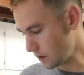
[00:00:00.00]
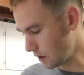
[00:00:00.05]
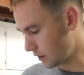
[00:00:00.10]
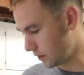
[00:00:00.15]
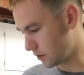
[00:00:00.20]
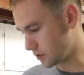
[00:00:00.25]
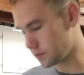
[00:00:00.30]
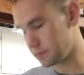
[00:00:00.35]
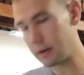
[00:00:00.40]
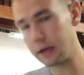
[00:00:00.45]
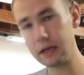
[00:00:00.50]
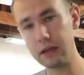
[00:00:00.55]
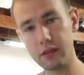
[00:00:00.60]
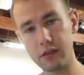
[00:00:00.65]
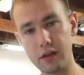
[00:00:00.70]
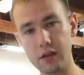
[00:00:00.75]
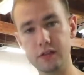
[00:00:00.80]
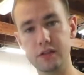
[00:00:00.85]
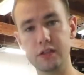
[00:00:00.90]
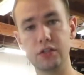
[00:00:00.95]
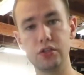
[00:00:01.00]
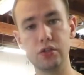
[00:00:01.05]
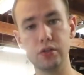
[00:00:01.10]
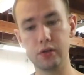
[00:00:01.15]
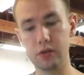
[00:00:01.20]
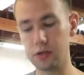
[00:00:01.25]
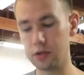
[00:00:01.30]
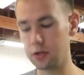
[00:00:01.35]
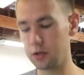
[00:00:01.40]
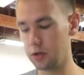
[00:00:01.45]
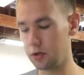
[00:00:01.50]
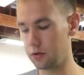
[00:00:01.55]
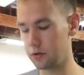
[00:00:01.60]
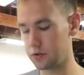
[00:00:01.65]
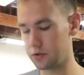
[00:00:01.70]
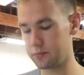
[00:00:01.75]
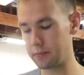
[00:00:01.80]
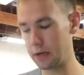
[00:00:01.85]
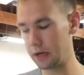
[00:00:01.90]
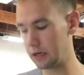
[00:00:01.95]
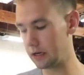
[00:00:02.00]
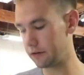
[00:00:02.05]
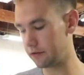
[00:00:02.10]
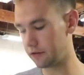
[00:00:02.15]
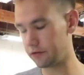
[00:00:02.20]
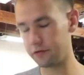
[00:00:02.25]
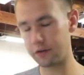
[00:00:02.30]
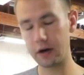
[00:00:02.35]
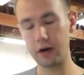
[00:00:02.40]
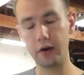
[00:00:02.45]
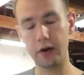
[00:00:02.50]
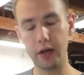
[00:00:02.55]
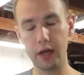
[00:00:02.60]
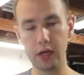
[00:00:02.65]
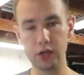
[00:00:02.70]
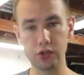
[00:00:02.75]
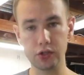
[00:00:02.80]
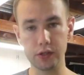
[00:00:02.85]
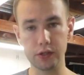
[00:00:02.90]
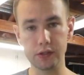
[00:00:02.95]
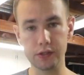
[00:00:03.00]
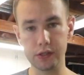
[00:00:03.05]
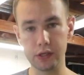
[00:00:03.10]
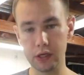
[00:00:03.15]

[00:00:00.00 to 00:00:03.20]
There's many things that you can do. There's many different variations.